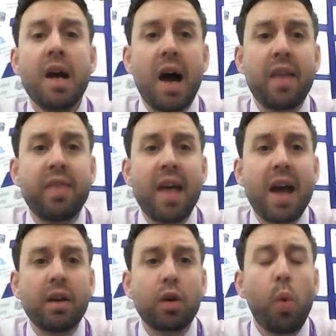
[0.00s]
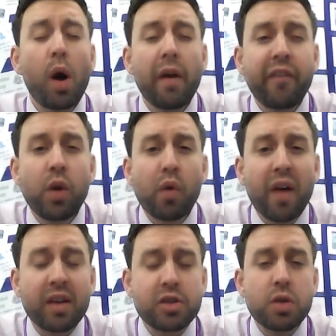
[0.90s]
And then quite a few of
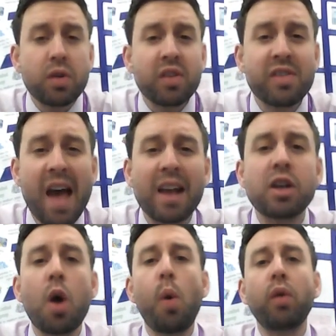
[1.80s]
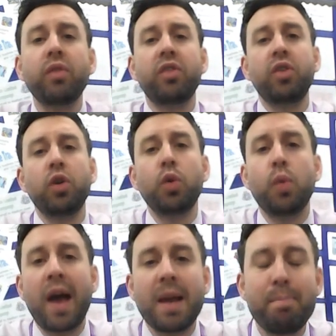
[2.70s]
our students then go on
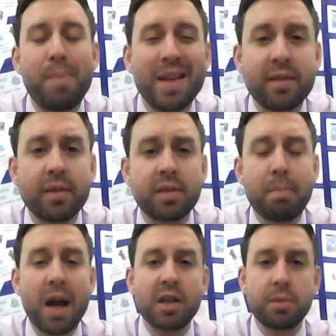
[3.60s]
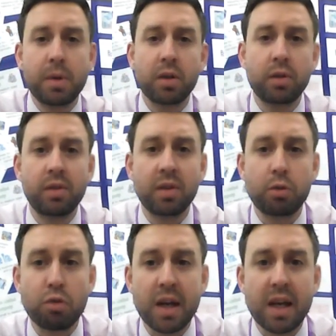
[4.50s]
to a business management
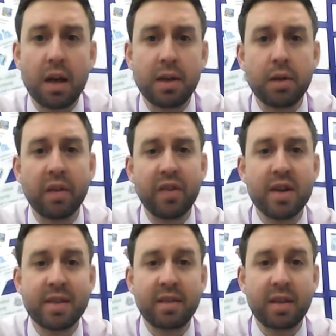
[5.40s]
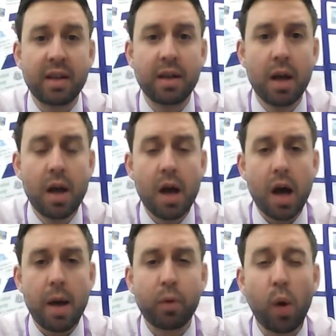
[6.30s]
degree at university,
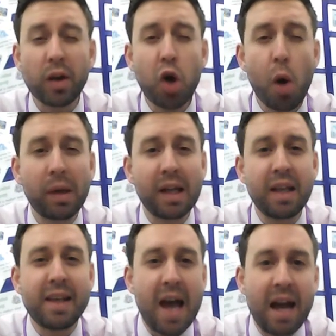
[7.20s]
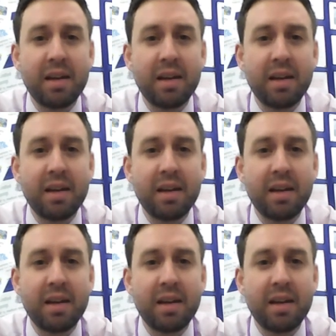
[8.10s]
quite commonly the